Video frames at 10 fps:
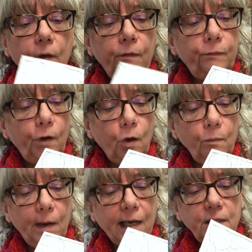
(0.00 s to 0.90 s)
Flow
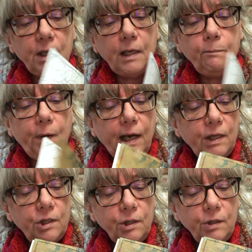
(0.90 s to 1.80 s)
magazine
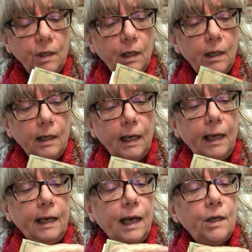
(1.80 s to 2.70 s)
pages,
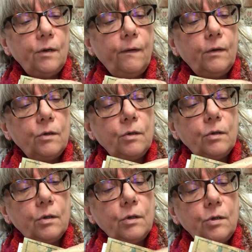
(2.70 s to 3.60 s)
and I
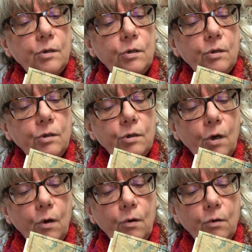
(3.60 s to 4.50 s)

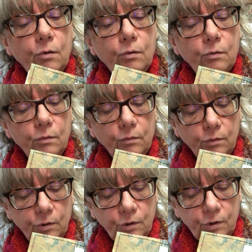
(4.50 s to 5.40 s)
sewed
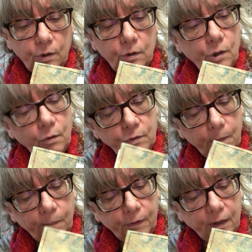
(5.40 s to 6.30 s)

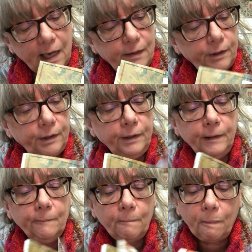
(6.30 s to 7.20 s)
them together
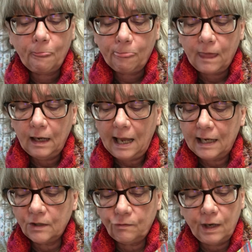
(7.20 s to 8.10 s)

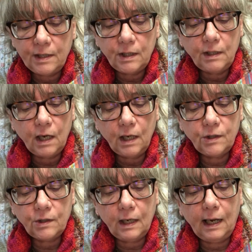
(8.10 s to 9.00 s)
like Tracie
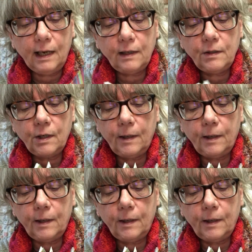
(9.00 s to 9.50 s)
does, and